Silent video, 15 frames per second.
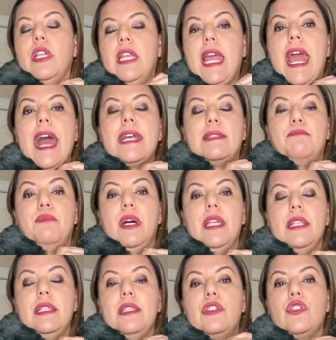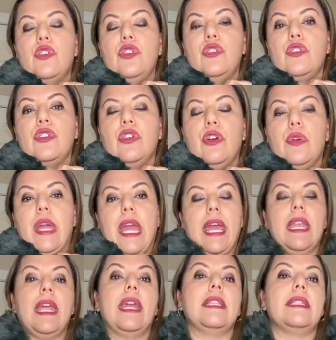and it has buttons, so you could go
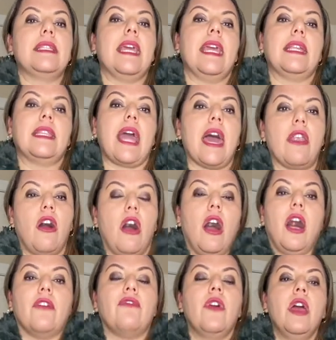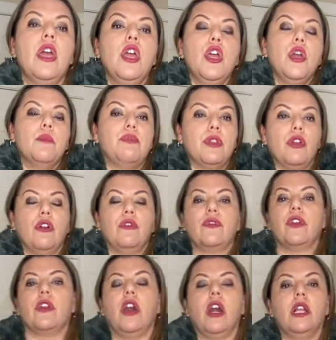ahead and take that off. But
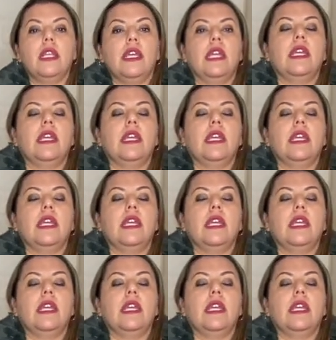overall, it